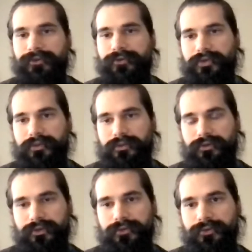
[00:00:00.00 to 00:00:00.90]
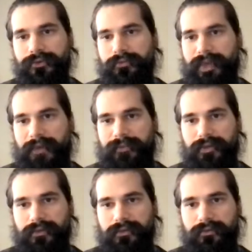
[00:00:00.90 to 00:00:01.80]
you can do the
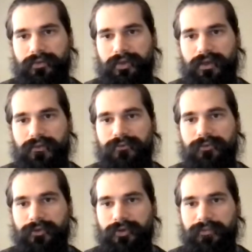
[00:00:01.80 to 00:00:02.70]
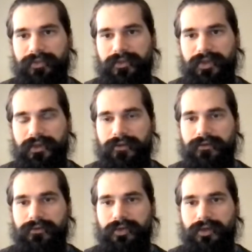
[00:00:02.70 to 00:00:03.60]
mapping from a Gremlin
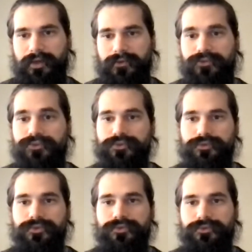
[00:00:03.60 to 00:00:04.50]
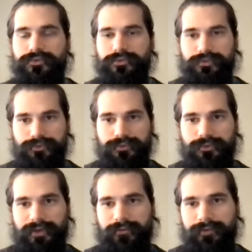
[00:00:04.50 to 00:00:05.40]
layer to do
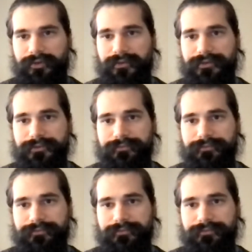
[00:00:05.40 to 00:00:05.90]
graph queries.